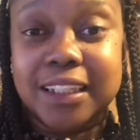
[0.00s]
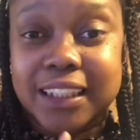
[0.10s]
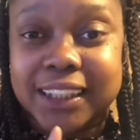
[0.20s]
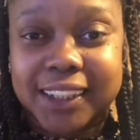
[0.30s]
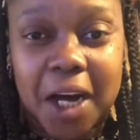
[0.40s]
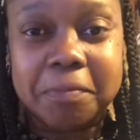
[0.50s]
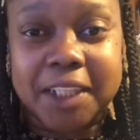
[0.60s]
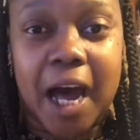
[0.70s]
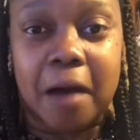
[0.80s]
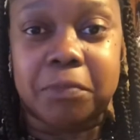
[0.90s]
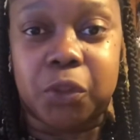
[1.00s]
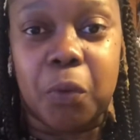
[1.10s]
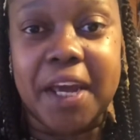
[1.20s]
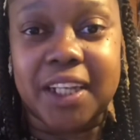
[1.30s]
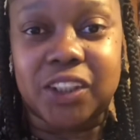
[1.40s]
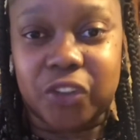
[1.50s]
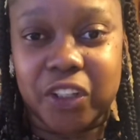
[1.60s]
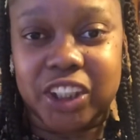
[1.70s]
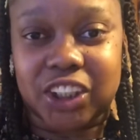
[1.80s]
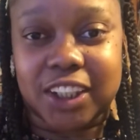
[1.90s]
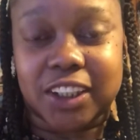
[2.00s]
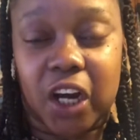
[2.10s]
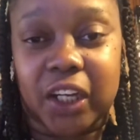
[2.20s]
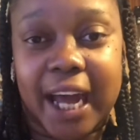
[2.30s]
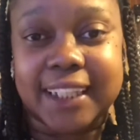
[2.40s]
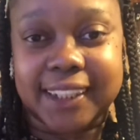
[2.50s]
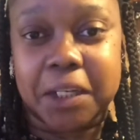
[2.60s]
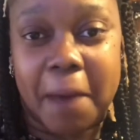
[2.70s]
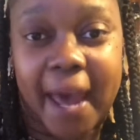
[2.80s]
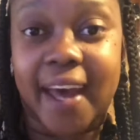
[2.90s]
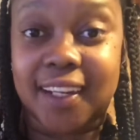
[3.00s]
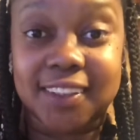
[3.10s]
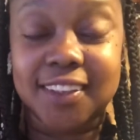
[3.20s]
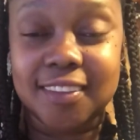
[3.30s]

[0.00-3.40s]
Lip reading: Sometimes we as Christians are like tea bags.